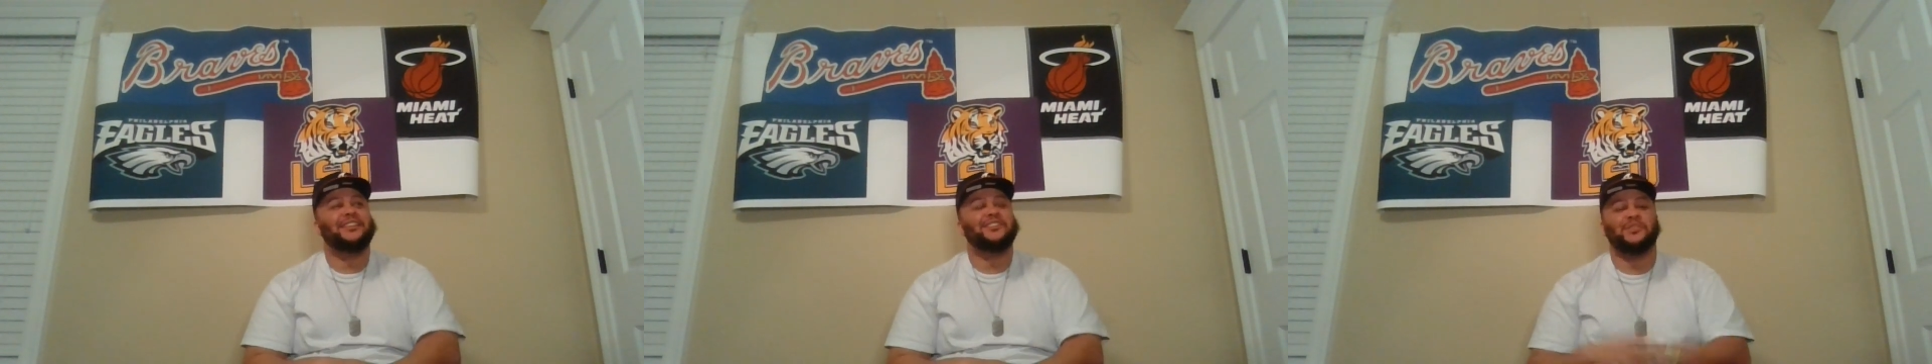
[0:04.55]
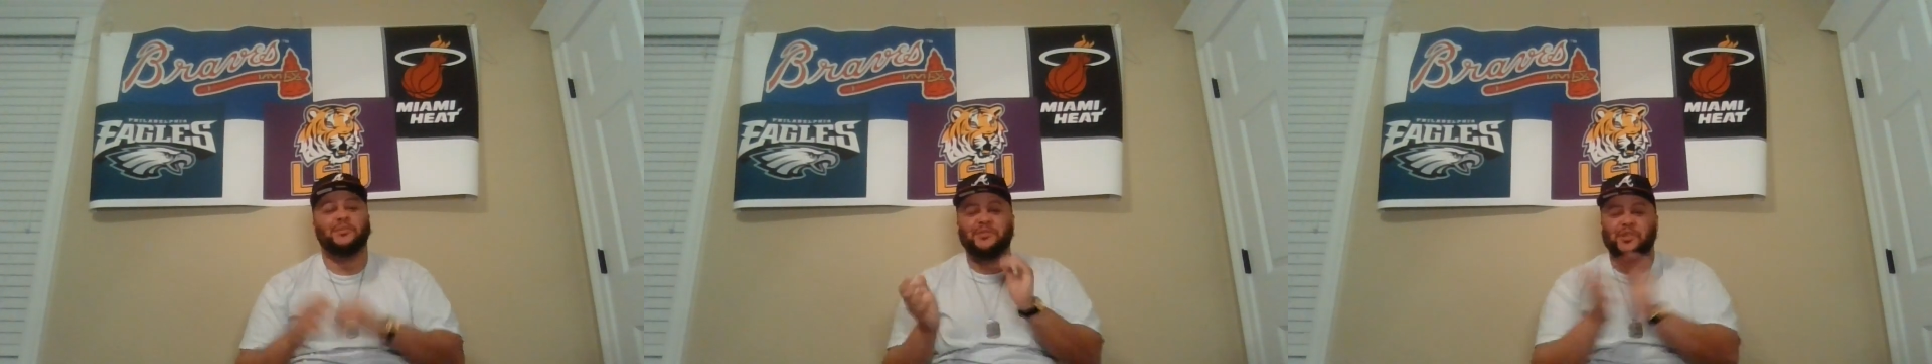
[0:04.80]

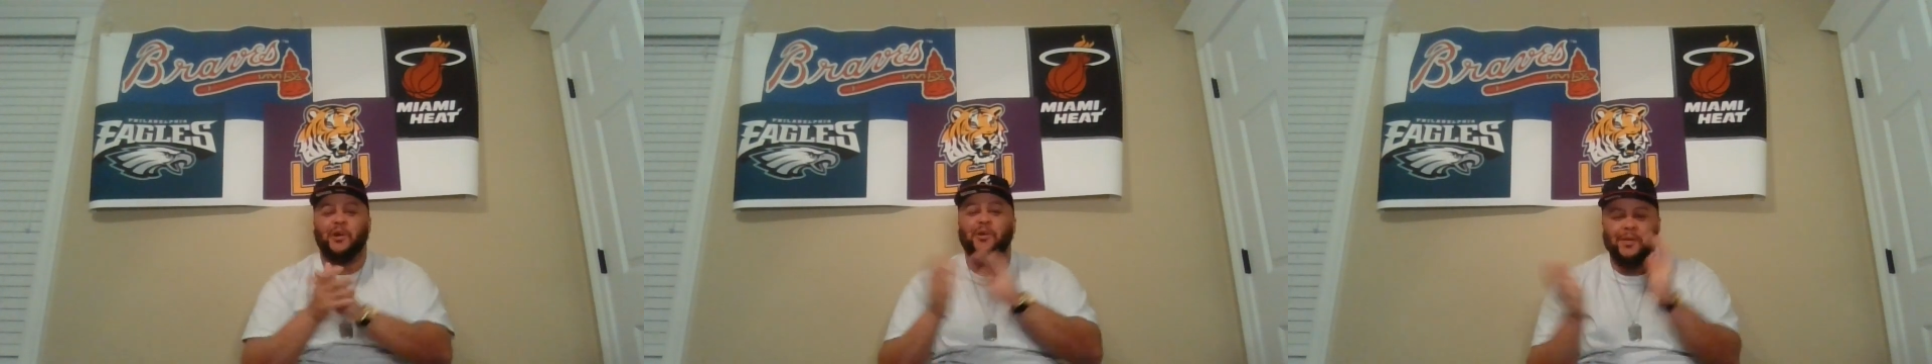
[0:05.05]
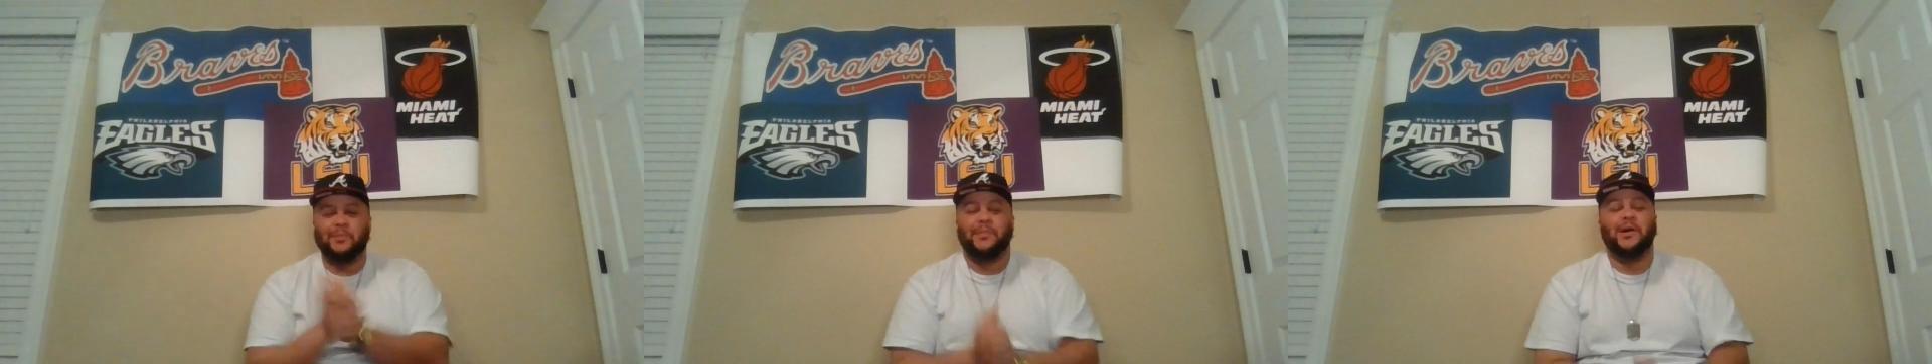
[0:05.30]
So I'm
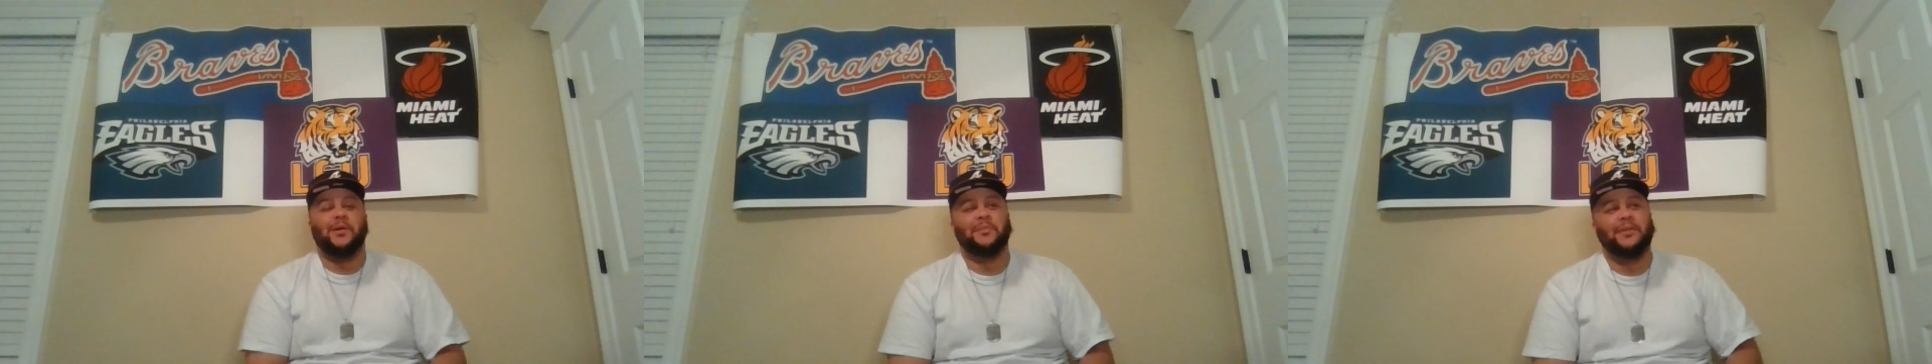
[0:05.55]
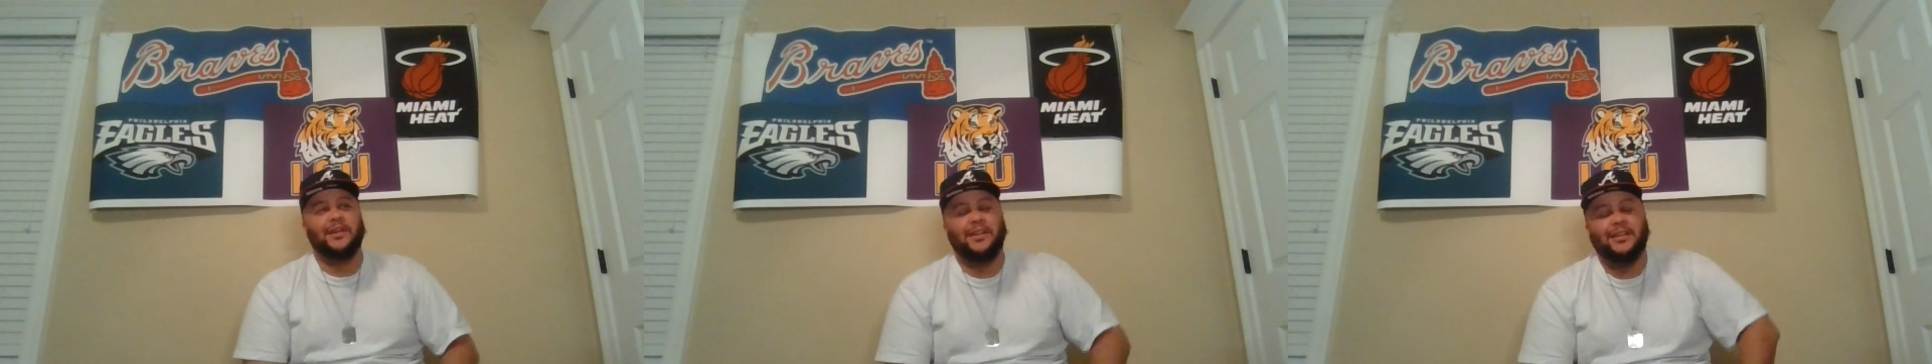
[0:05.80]
talking
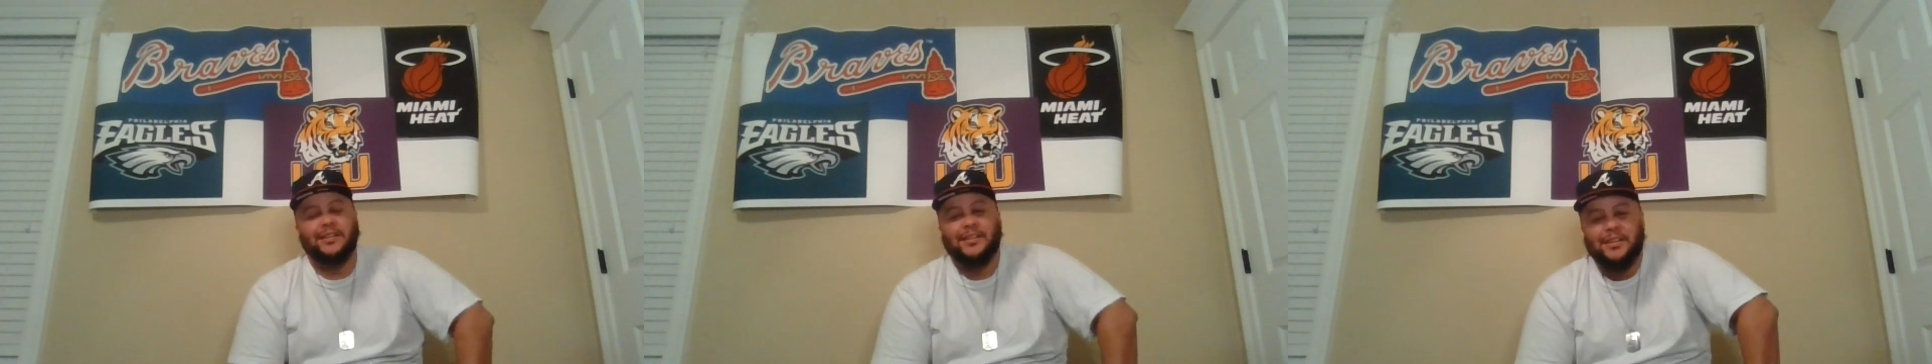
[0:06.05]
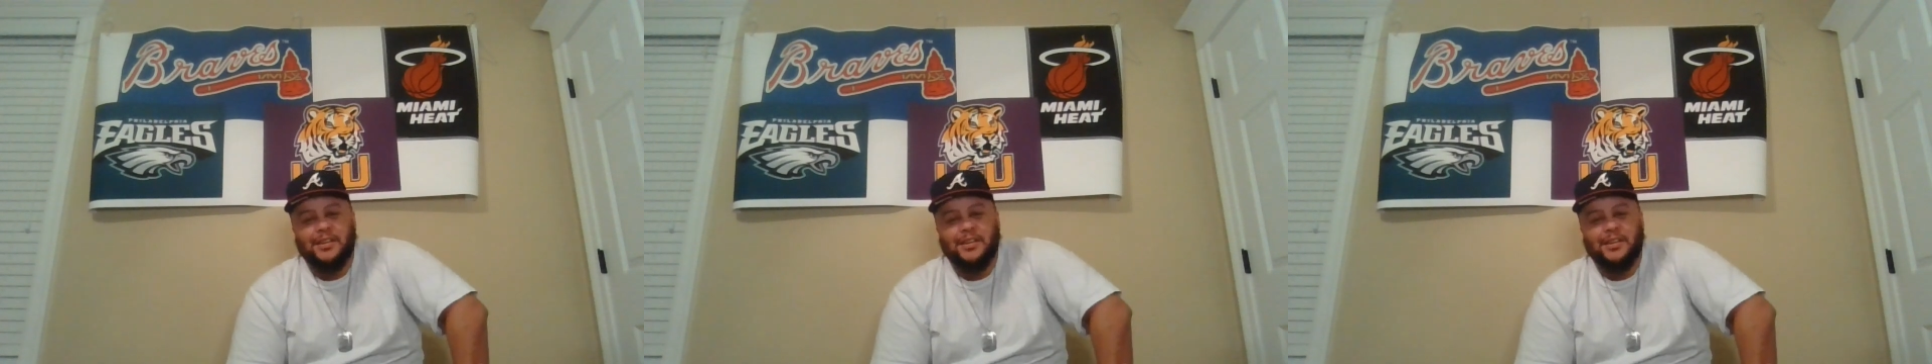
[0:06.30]
about, man.